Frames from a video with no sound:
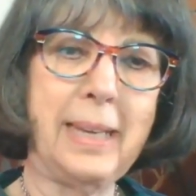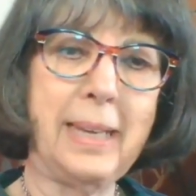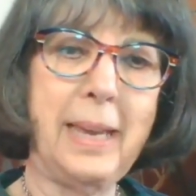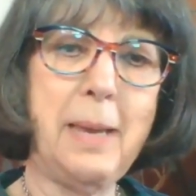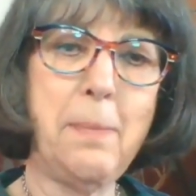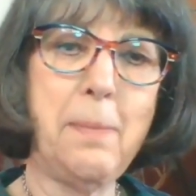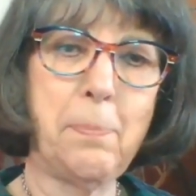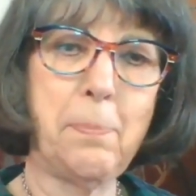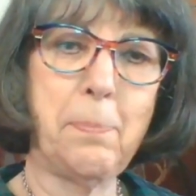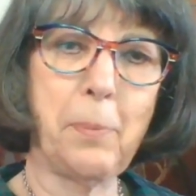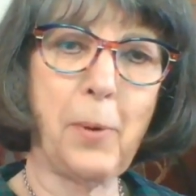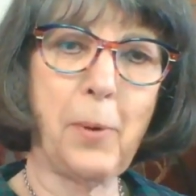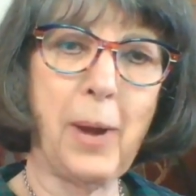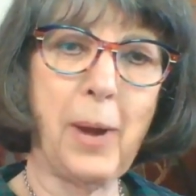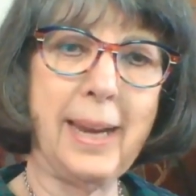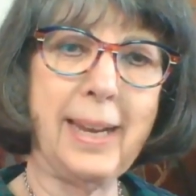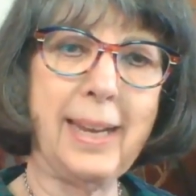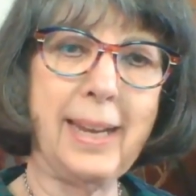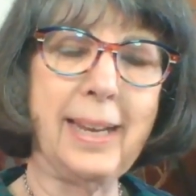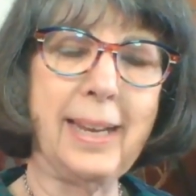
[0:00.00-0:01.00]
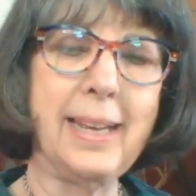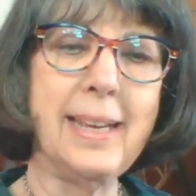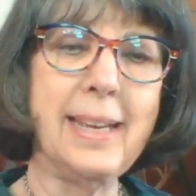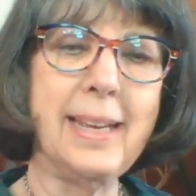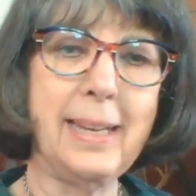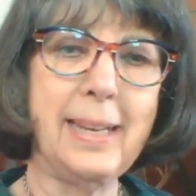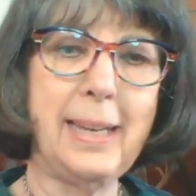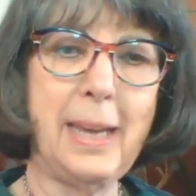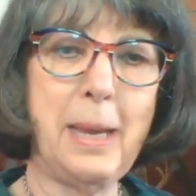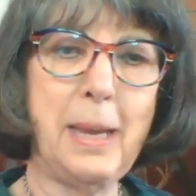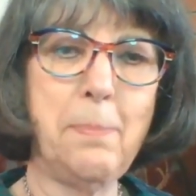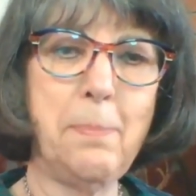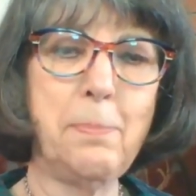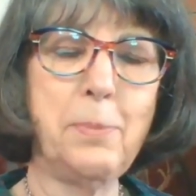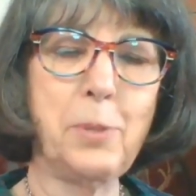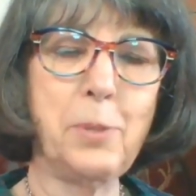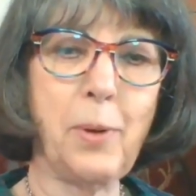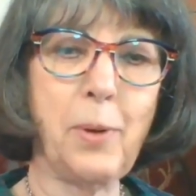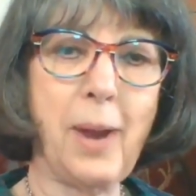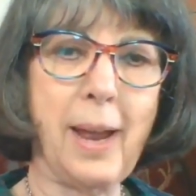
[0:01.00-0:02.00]
Keep praying, keep
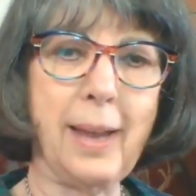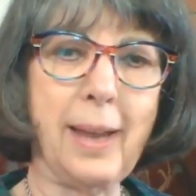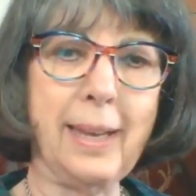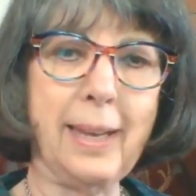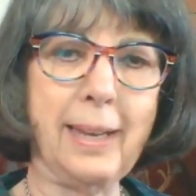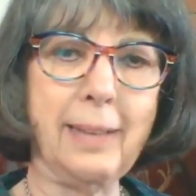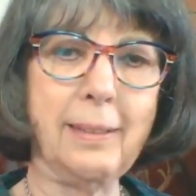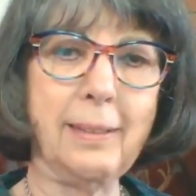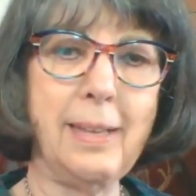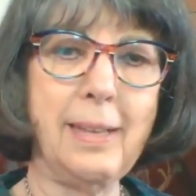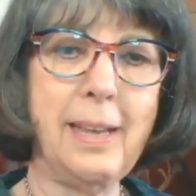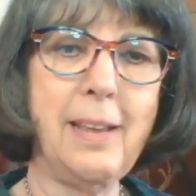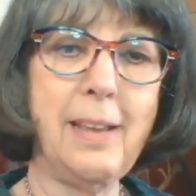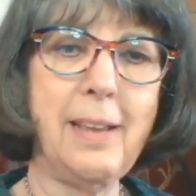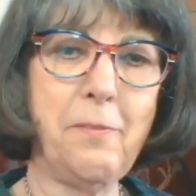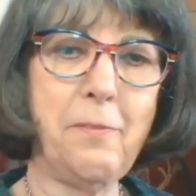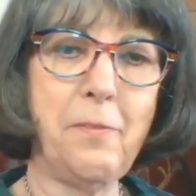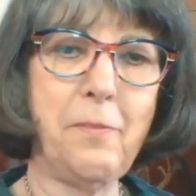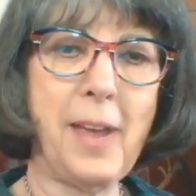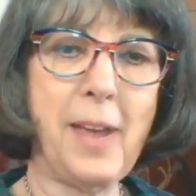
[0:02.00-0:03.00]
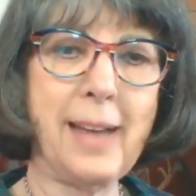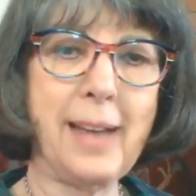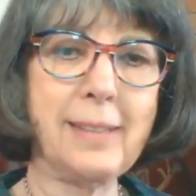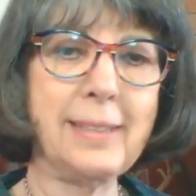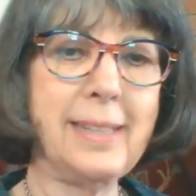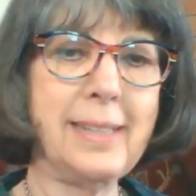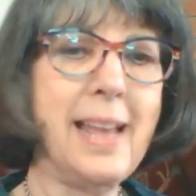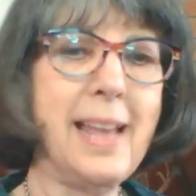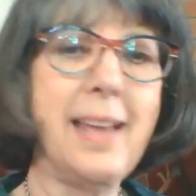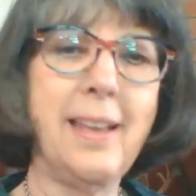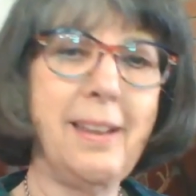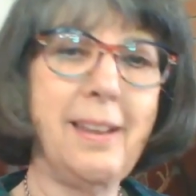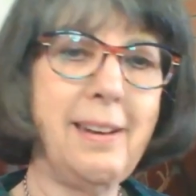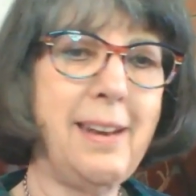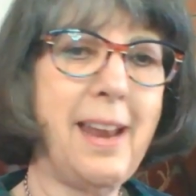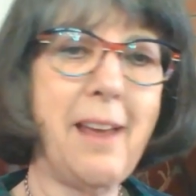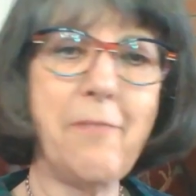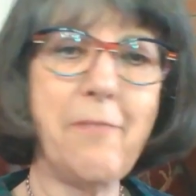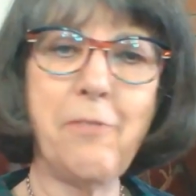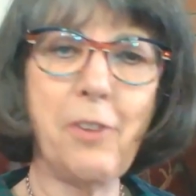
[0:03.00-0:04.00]
trying, in fact,
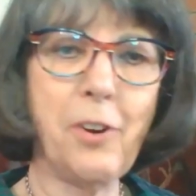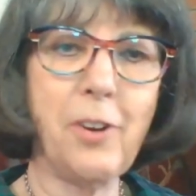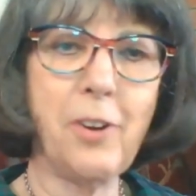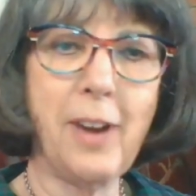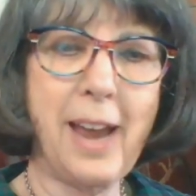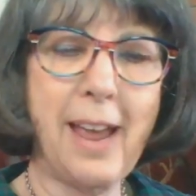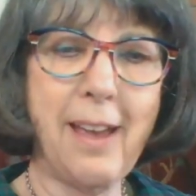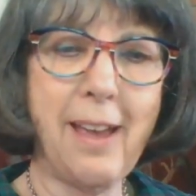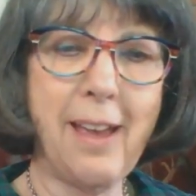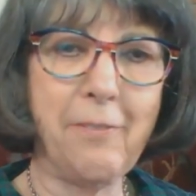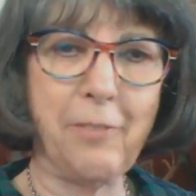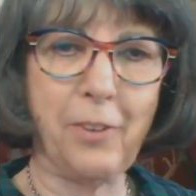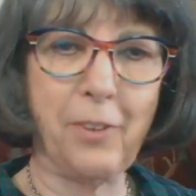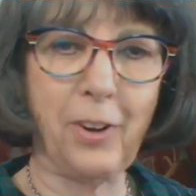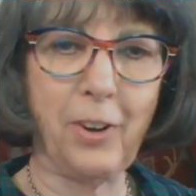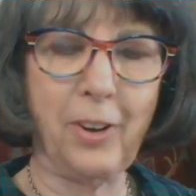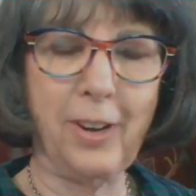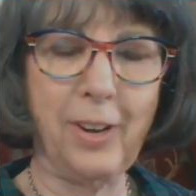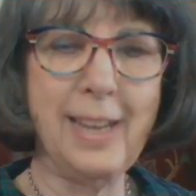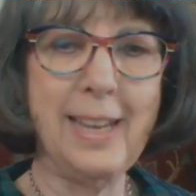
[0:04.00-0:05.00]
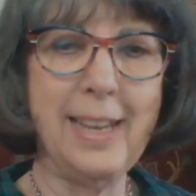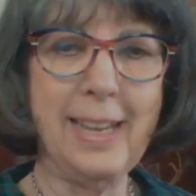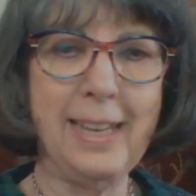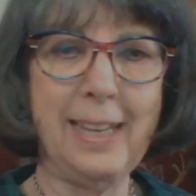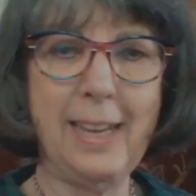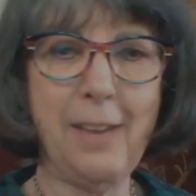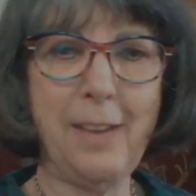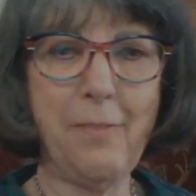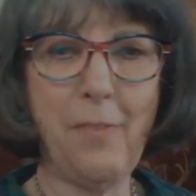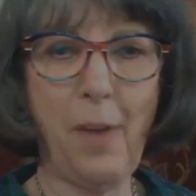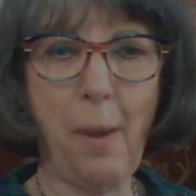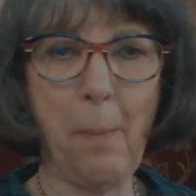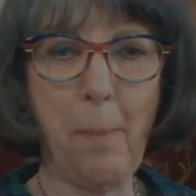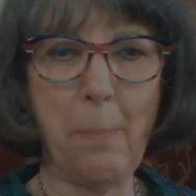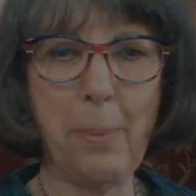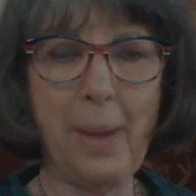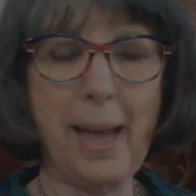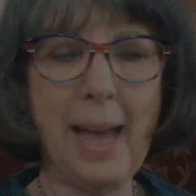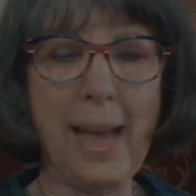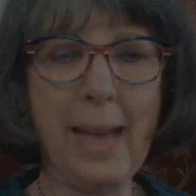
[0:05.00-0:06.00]
never ever give
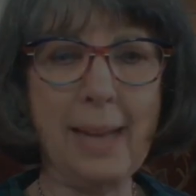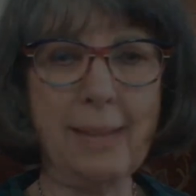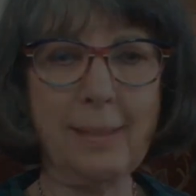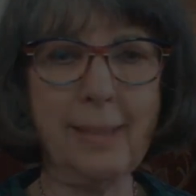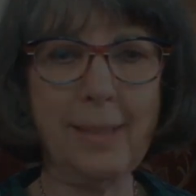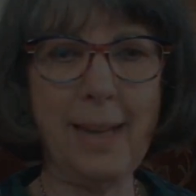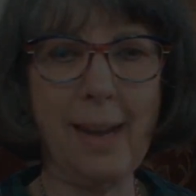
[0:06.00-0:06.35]
up on